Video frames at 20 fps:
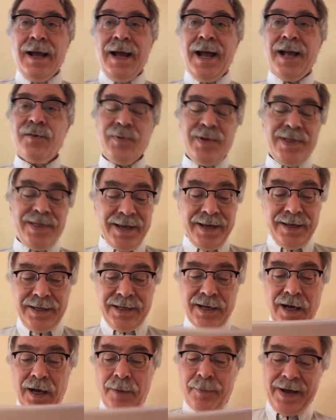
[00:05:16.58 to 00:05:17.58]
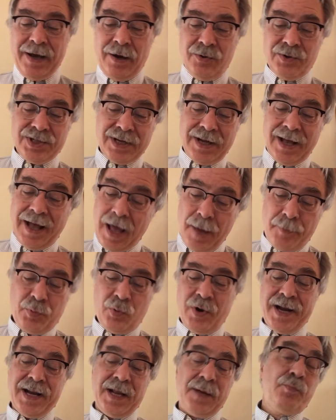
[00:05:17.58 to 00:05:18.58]
As we think about
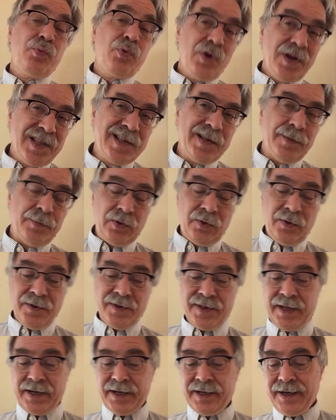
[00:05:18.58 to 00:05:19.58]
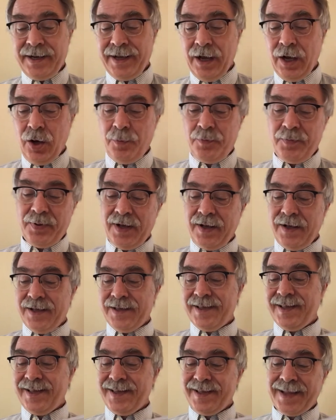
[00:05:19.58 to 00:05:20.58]
operating principles that can help
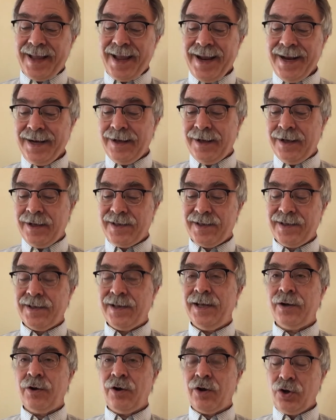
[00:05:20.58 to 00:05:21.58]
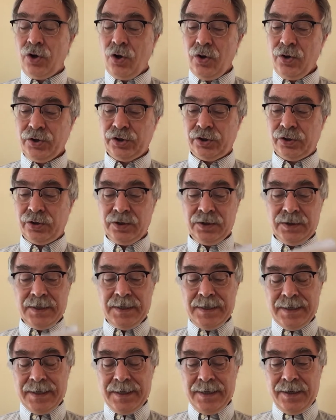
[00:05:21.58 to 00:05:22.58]
sustain us in our culture,
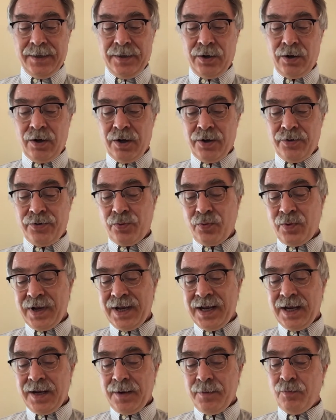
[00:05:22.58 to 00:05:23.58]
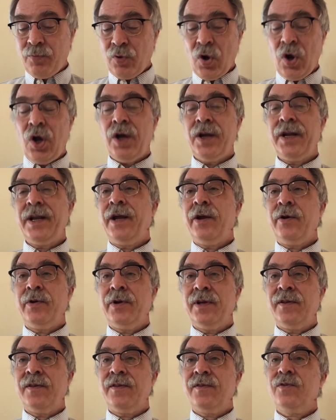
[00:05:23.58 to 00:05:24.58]
there are three broad
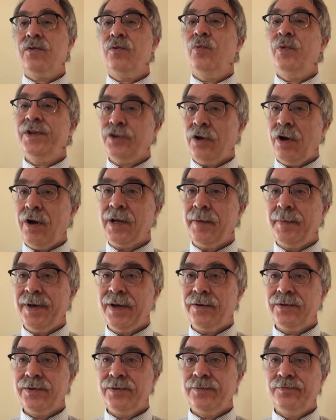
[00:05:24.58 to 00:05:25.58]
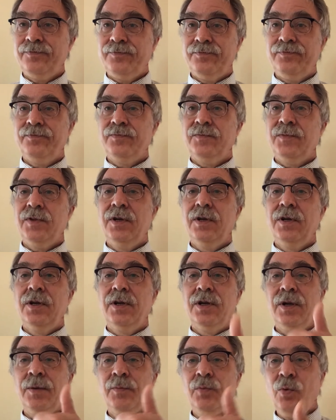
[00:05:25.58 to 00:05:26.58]
areas we talk about.
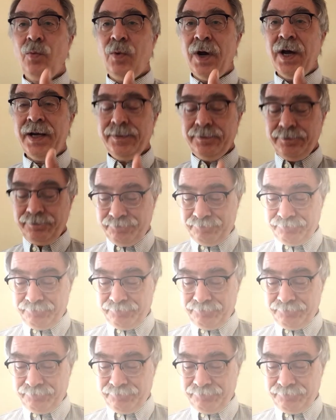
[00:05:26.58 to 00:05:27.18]
Number one,